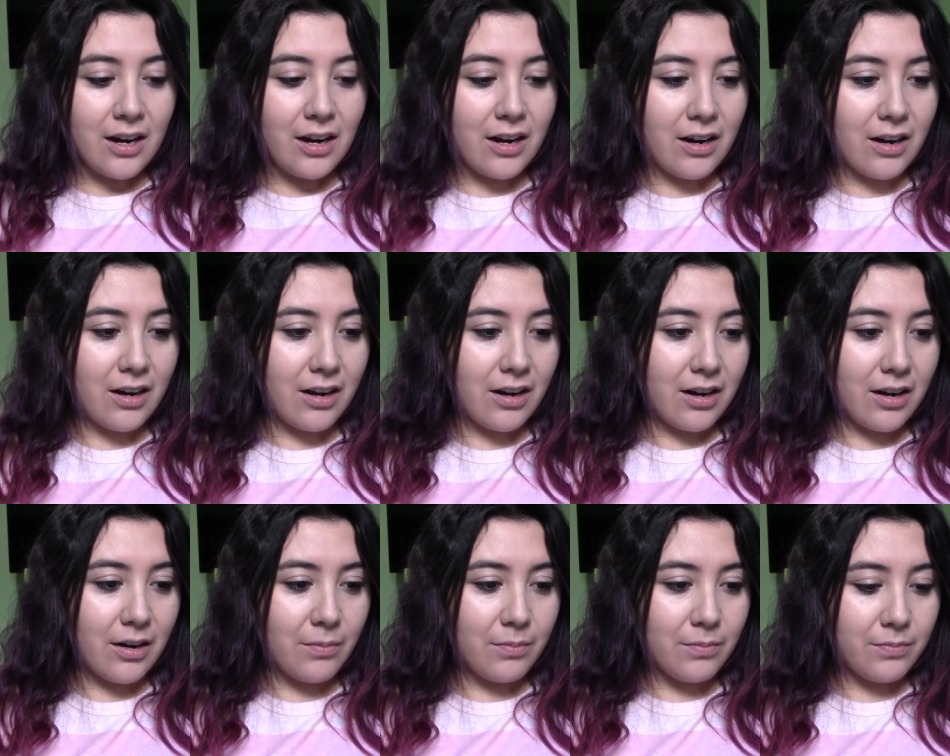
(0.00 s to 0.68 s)

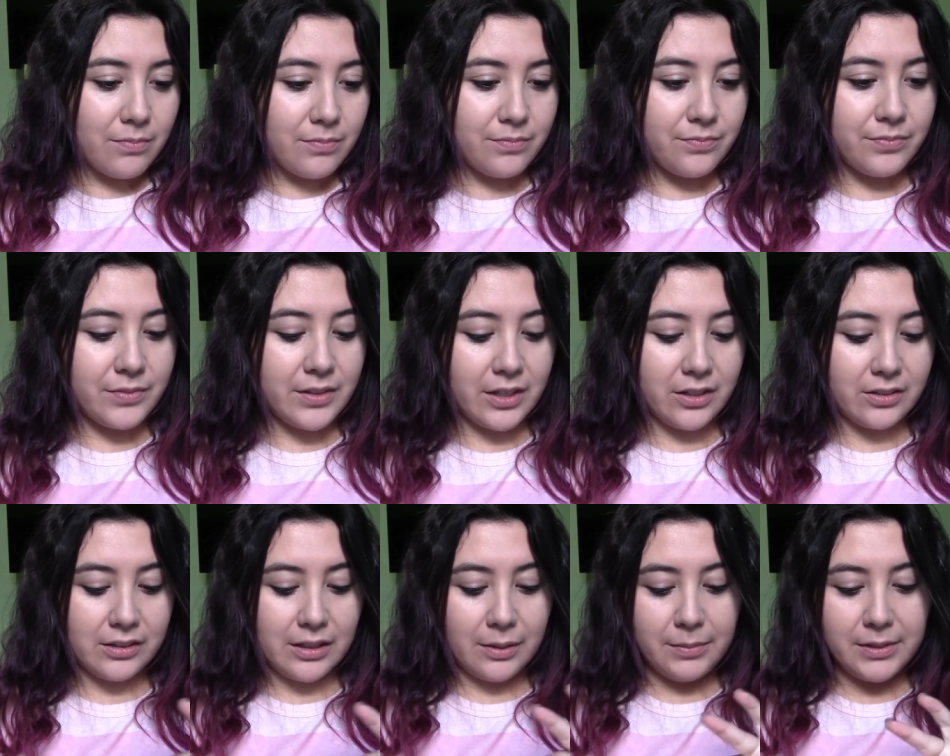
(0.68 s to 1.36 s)

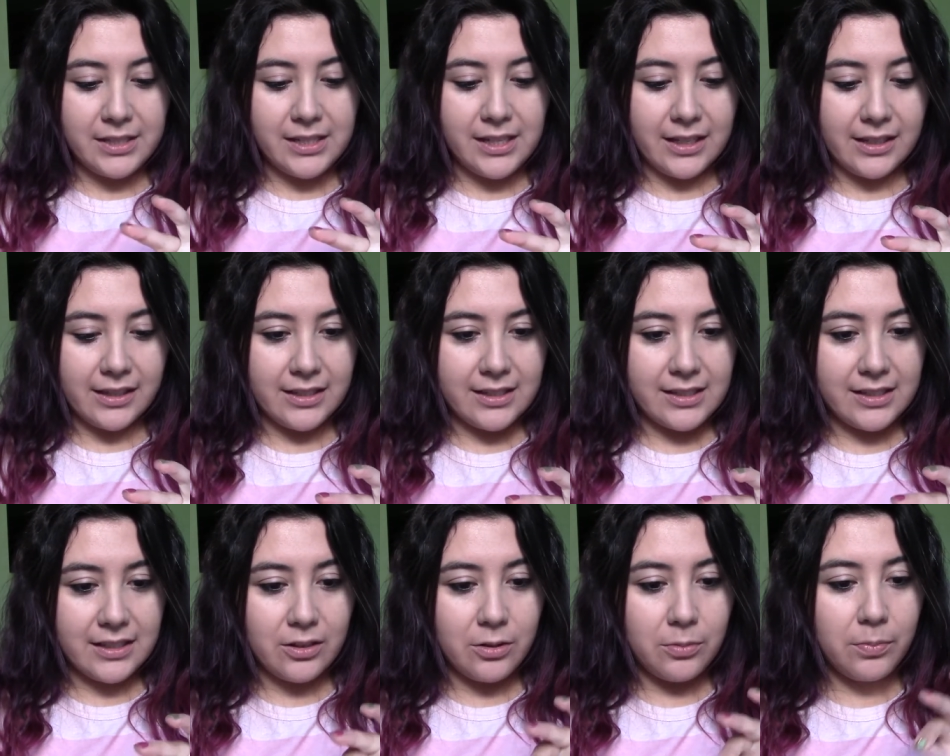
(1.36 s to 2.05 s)
Here, let me take
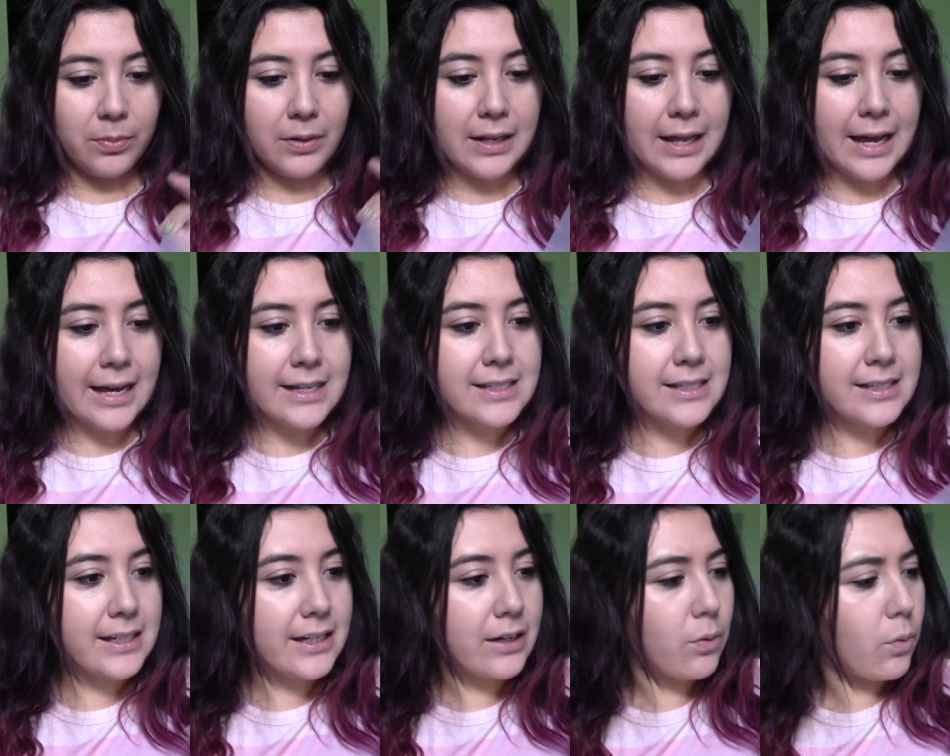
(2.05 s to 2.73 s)
this little
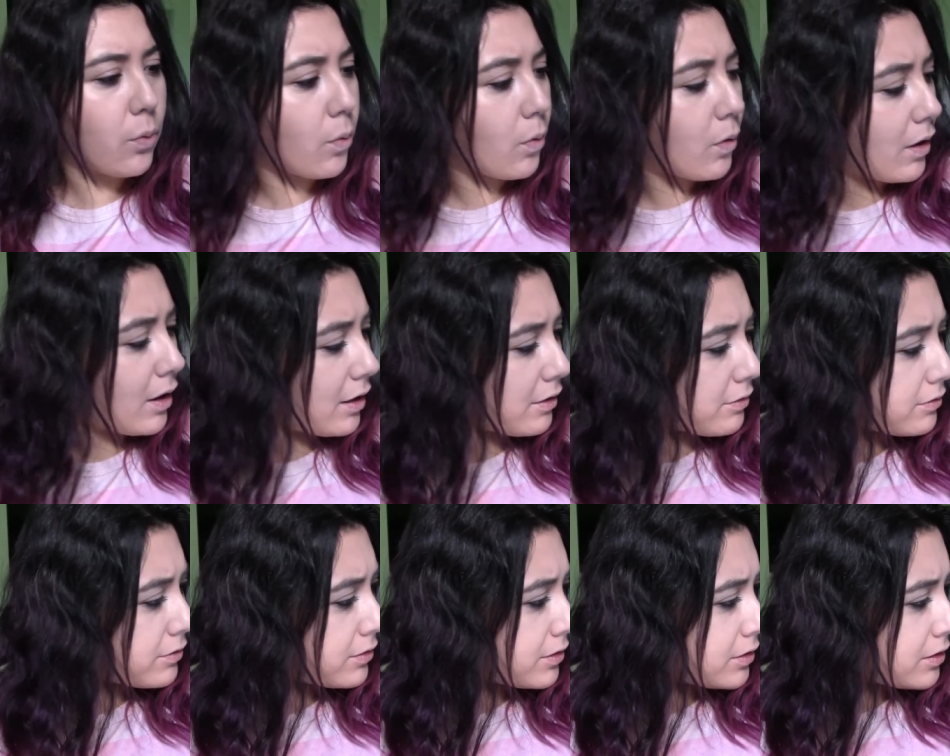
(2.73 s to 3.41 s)
plastic
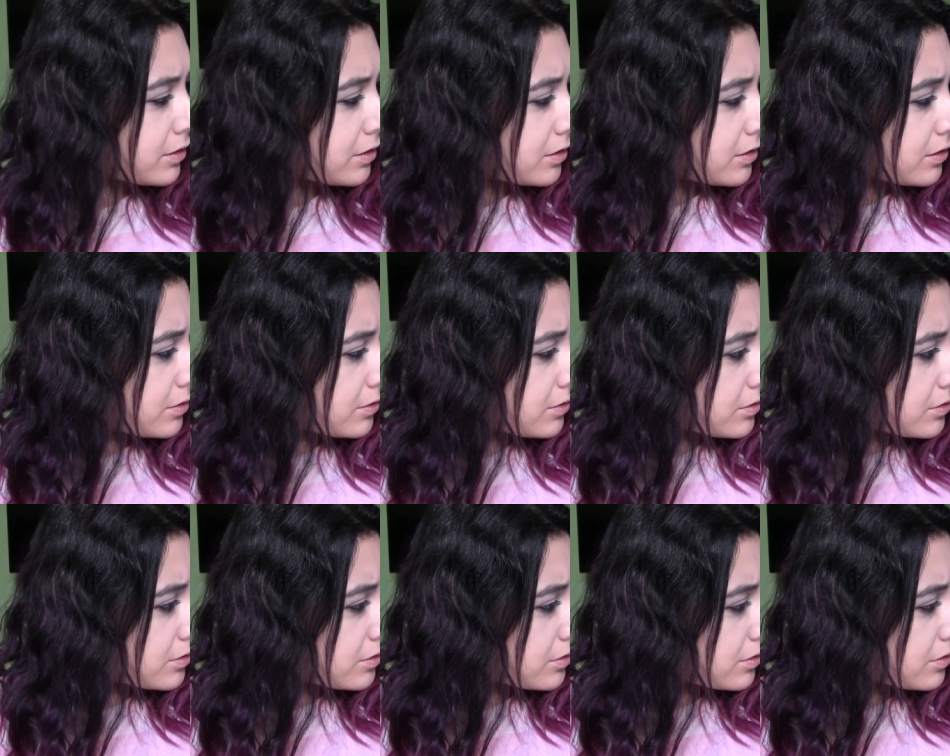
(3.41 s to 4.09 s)
off.
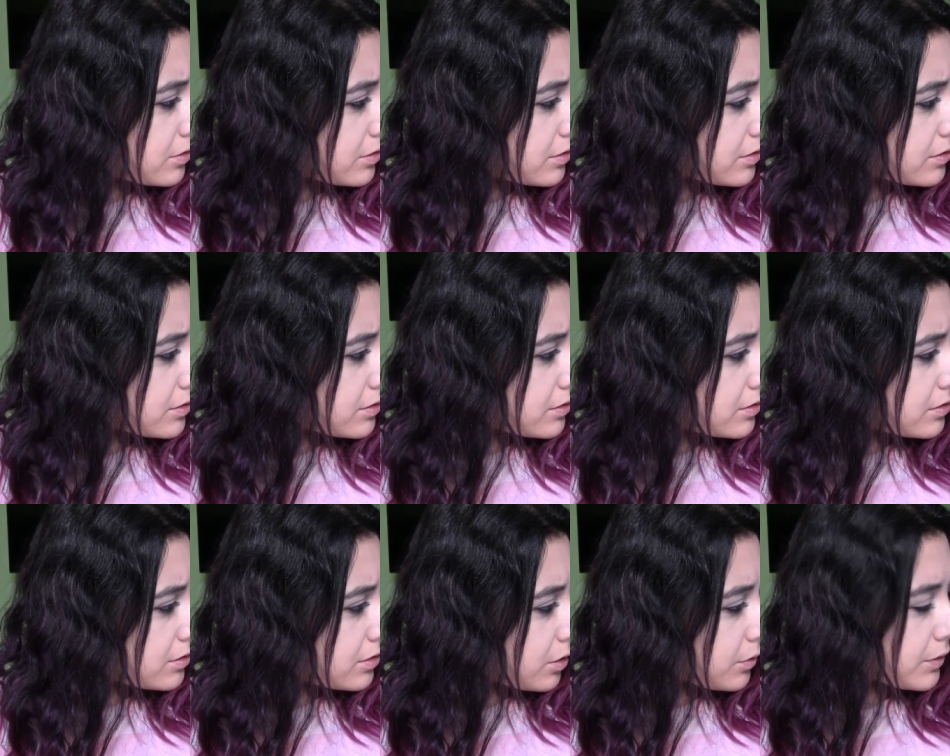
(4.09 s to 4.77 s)

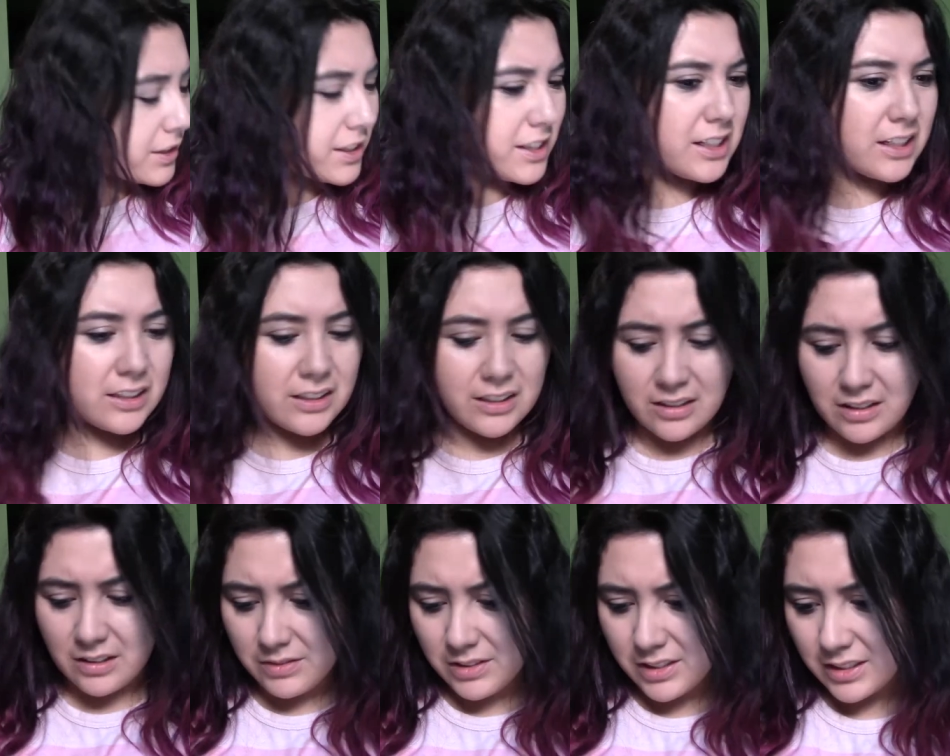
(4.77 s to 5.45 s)
Looks, oh, it's the
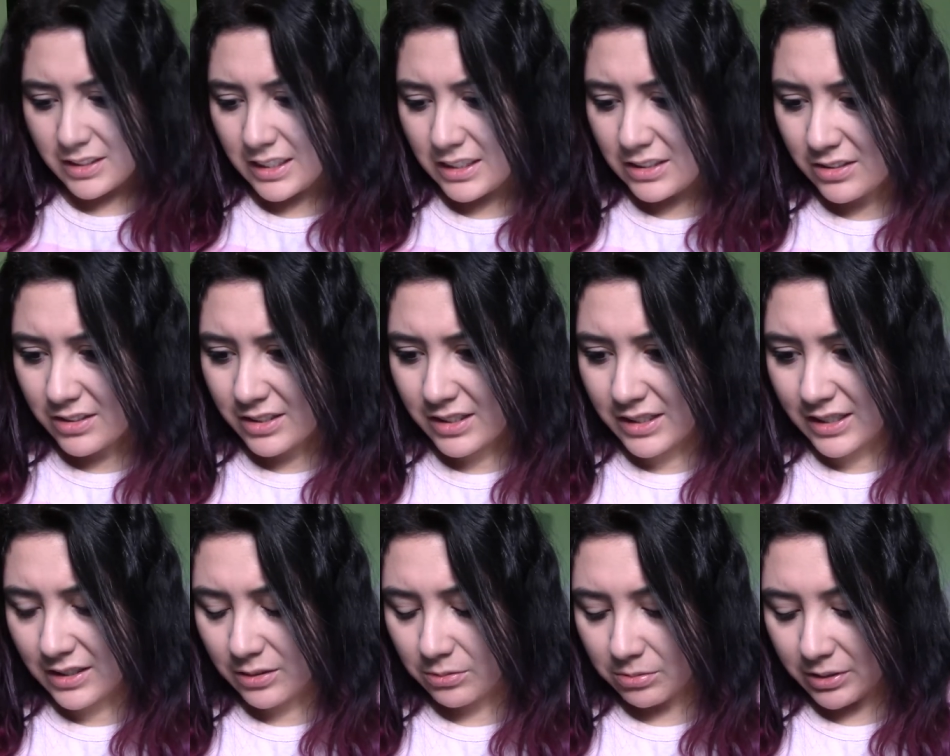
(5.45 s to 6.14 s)
glitter. I was like, that looks
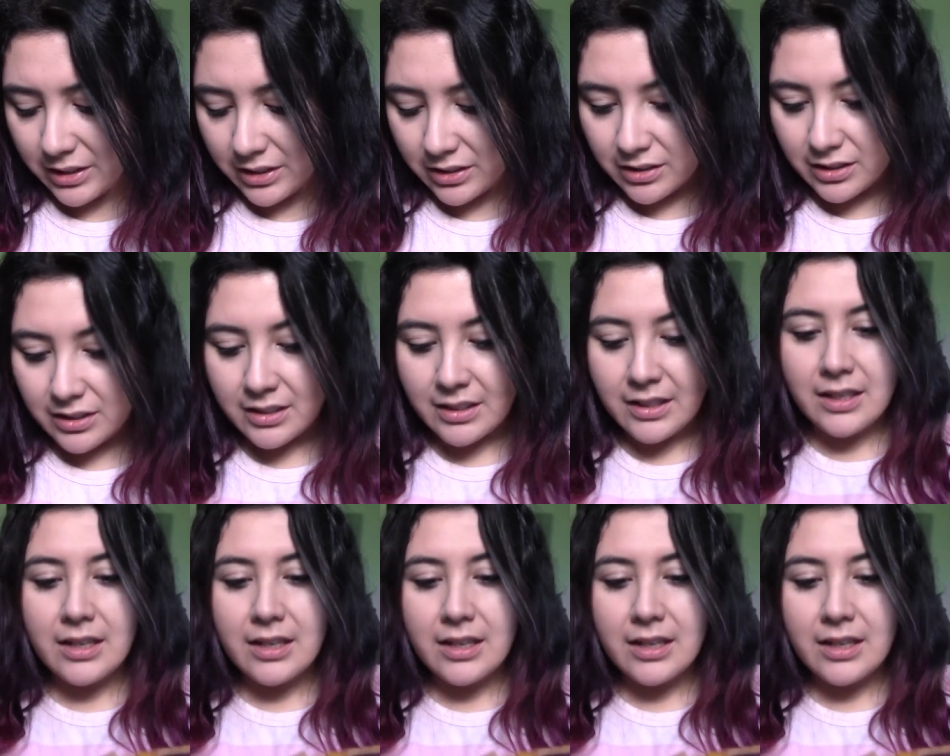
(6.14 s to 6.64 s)
kind of weird.